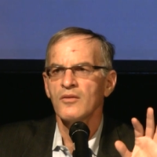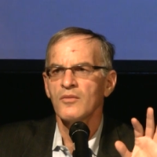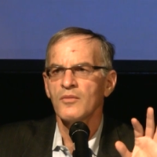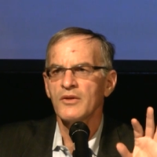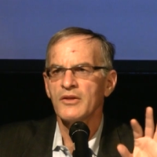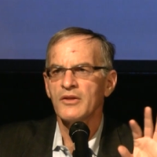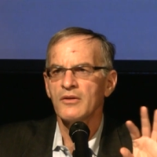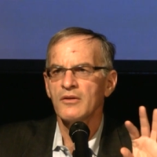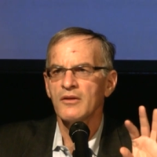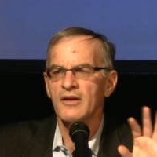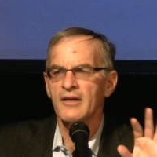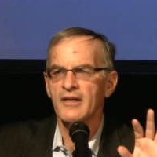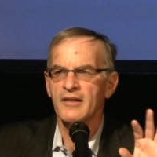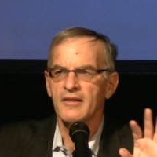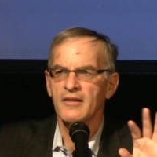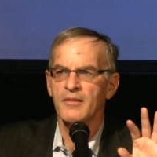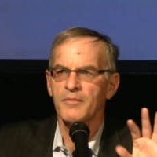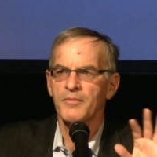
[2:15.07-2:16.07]
when you look
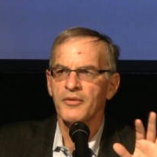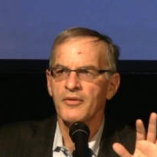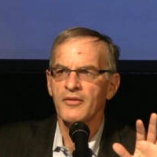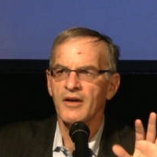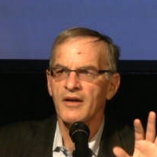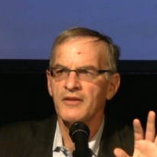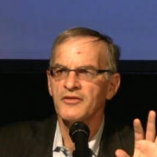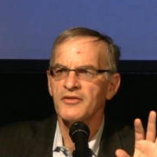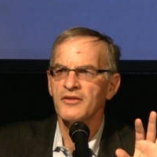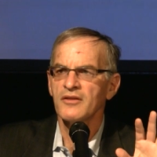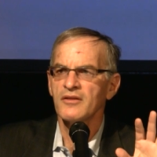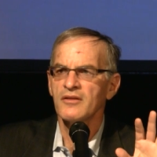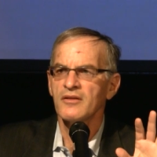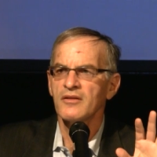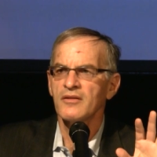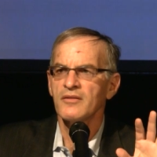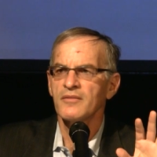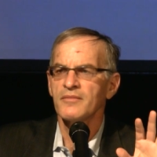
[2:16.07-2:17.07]
at the
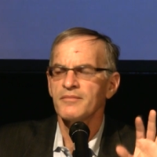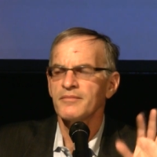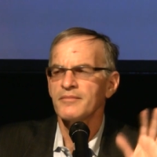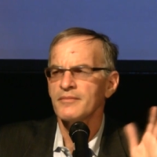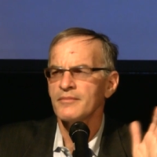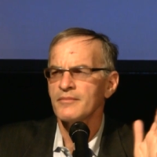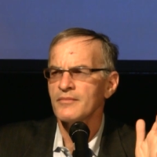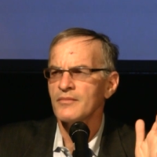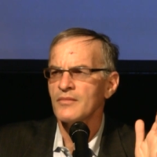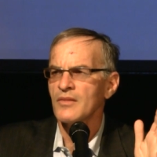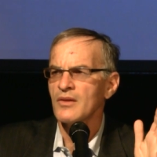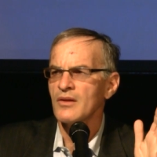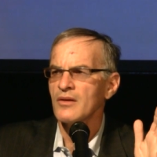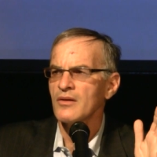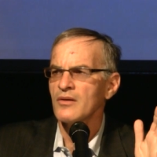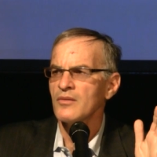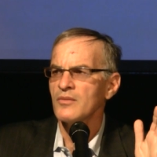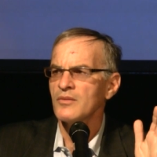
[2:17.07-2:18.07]
present,
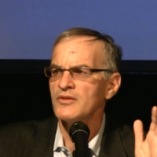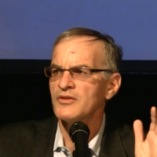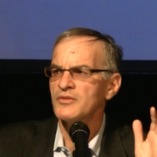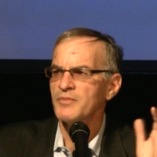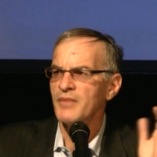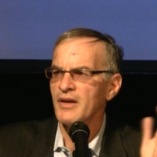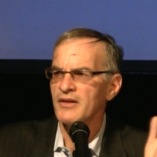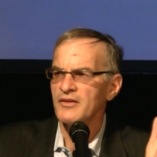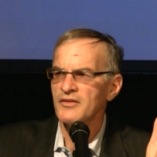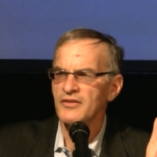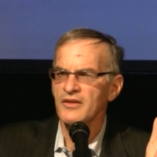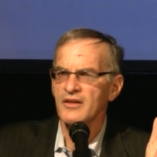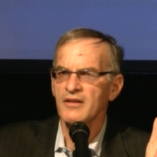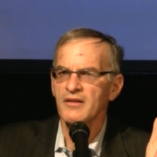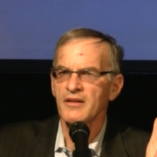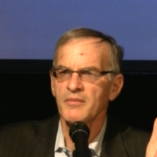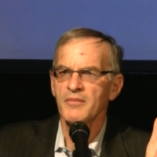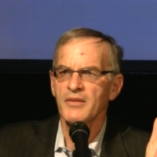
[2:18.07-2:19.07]
which
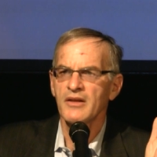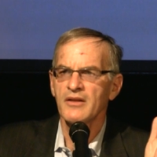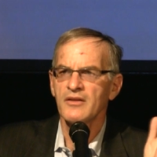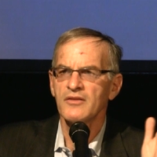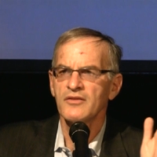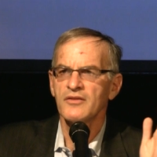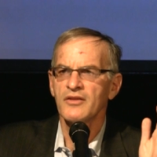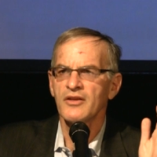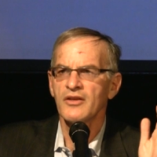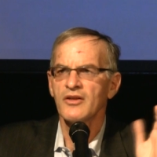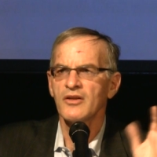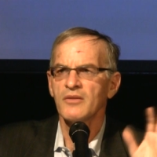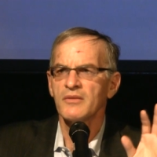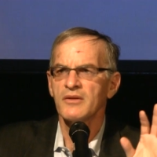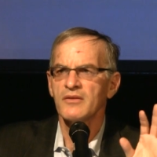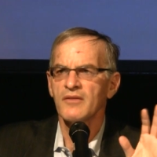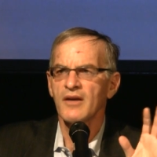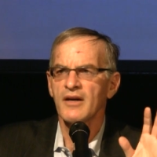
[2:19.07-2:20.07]
basically means the
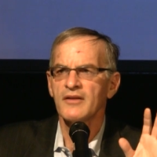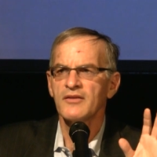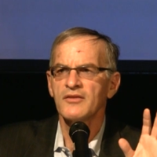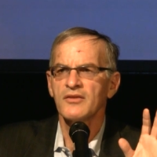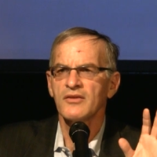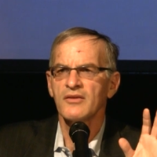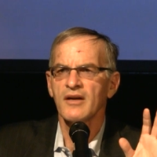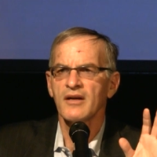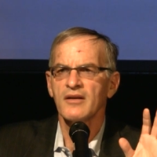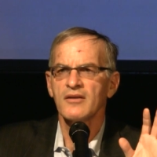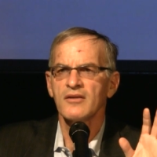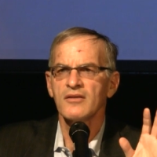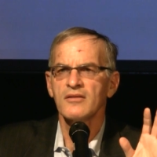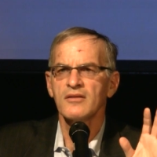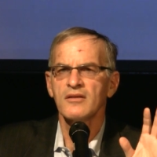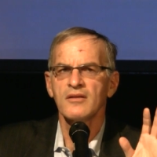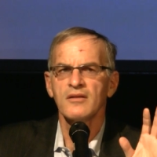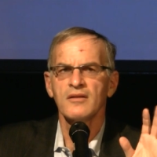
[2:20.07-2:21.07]
human rights
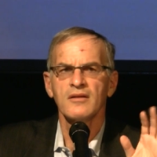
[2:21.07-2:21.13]
record,